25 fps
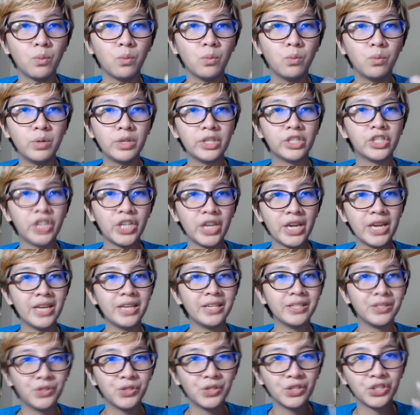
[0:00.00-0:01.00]
which
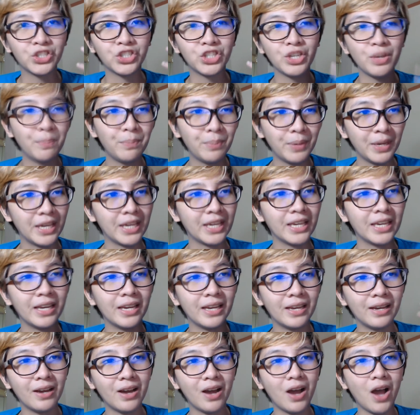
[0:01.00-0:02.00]
is the shipping
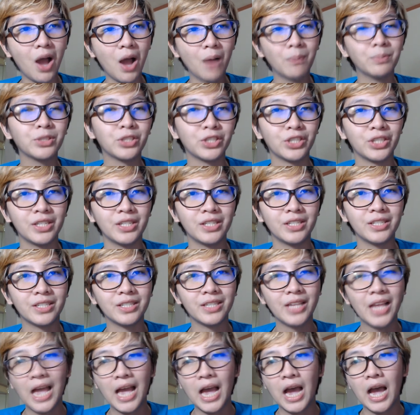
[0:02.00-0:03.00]

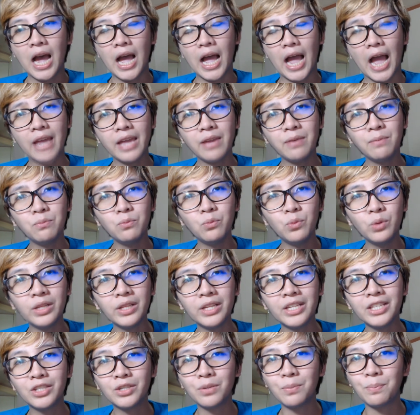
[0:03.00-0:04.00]
options. I'm
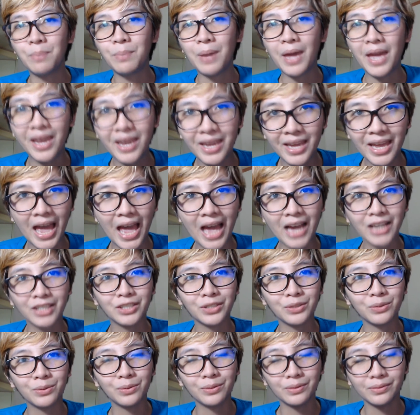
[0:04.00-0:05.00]
willing to pay
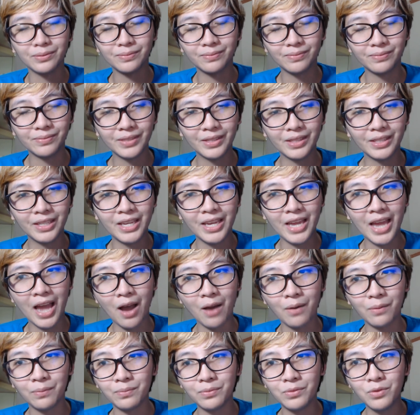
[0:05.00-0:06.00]
actually
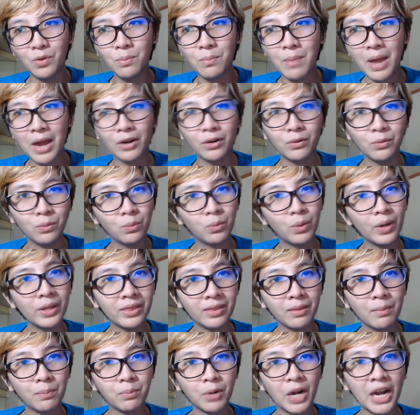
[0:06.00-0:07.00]
how no matter what
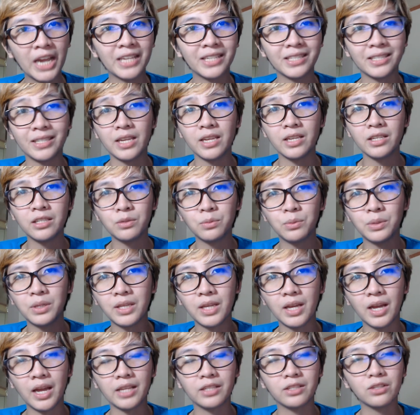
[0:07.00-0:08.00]
the price is, with
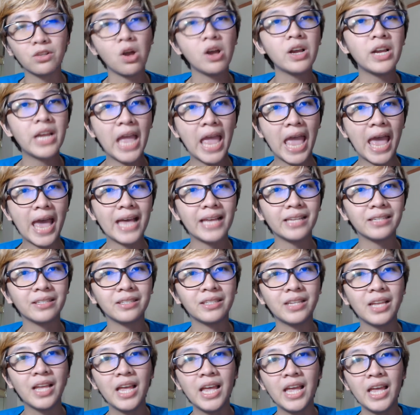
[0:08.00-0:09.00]
as long
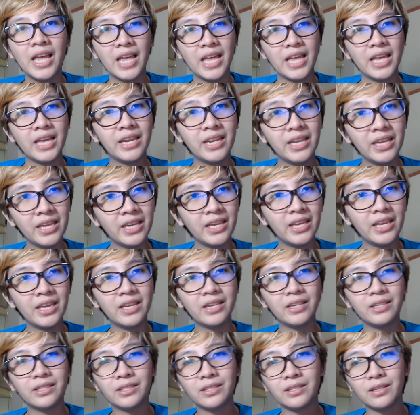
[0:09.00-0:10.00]
as it
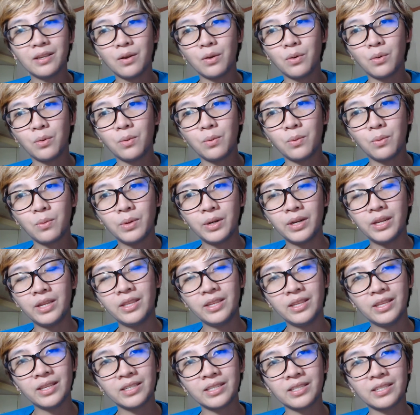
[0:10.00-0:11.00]
is within
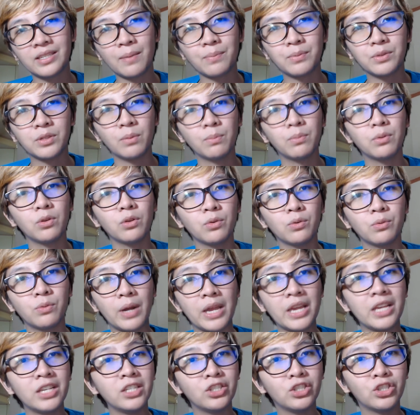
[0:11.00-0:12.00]
an acceptable
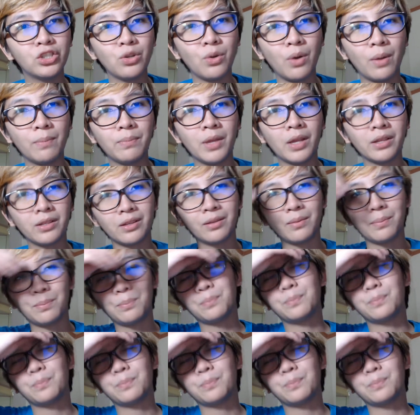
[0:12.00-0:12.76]
range. You know, I'm not gonna